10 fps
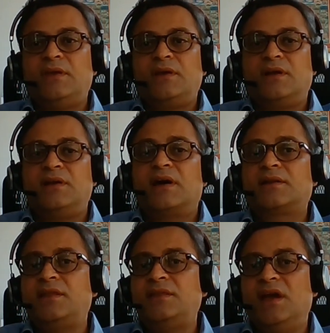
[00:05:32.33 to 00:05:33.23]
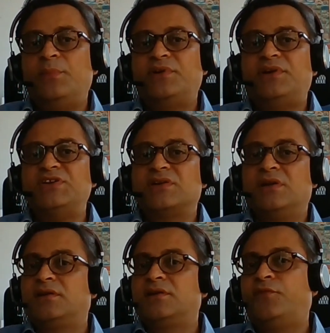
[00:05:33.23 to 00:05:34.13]
conducting the arbitration
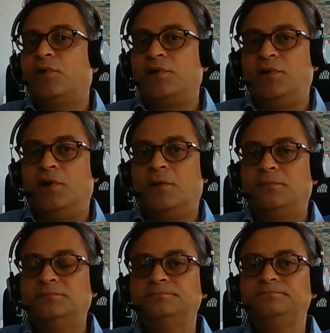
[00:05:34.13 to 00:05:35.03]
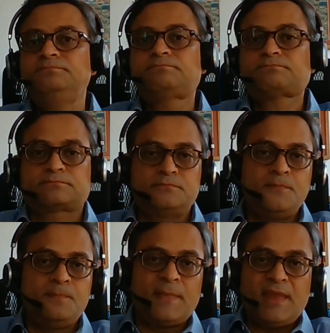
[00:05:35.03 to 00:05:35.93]
under foreign law,
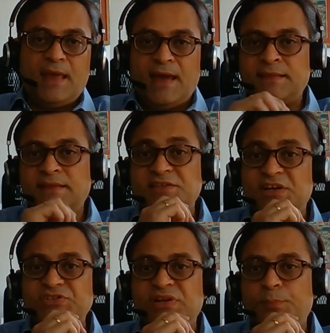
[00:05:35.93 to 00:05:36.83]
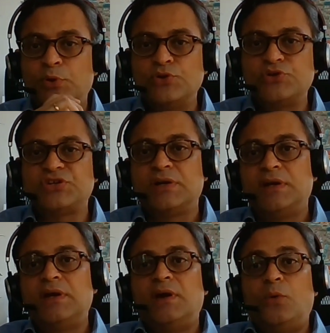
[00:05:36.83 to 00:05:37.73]
and that such an approach
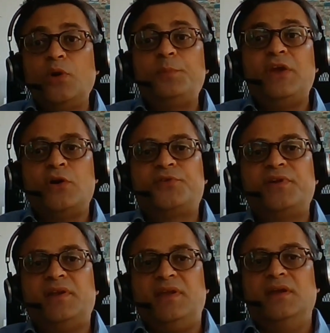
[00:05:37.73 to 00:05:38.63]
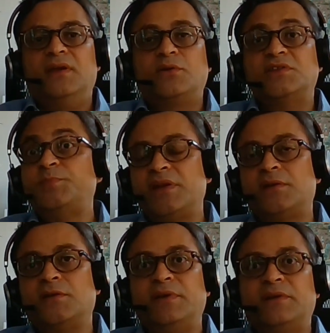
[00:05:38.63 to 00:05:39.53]
would be contrary to the spirit
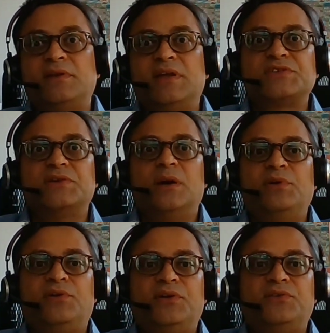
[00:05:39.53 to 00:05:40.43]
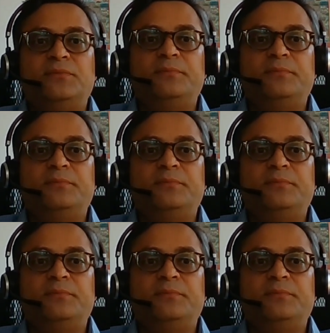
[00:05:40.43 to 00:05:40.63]
of international arbitration.